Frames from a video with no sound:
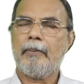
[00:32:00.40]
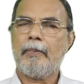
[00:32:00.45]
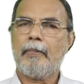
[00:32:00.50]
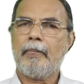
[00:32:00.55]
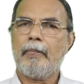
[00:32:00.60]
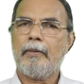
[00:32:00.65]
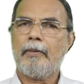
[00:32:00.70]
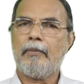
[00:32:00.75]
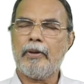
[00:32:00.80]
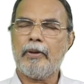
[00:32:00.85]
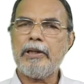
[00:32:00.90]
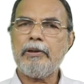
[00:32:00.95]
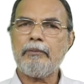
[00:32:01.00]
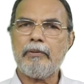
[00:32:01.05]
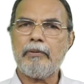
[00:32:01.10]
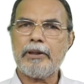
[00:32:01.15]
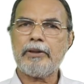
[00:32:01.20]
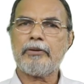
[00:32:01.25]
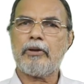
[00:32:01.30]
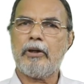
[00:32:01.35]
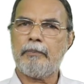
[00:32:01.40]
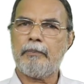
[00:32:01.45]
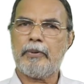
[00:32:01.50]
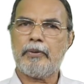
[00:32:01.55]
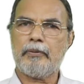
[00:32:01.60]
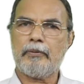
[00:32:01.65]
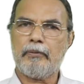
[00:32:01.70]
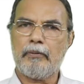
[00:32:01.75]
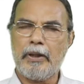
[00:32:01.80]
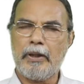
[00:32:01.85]
Only one compound,
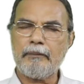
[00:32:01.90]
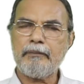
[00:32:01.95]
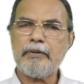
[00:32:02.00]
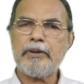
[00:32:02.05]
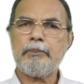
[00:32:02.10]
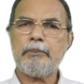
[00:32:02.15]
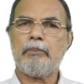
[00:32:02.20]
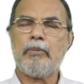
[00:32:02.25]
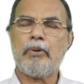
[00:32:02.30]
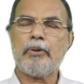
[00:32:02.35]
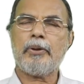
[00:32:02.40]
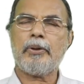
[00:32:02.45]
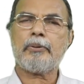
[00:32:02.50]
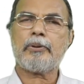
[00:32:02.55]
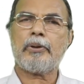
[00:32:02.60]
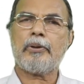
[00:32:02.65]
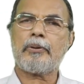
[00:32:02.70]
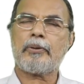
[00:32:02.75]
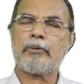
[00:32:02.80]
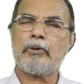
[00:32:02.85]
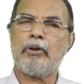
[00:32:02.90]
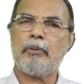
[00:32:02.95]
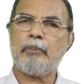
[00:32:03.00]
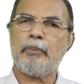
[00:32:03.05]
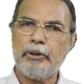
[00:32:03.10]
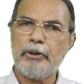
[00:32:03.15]
one monochloro compound,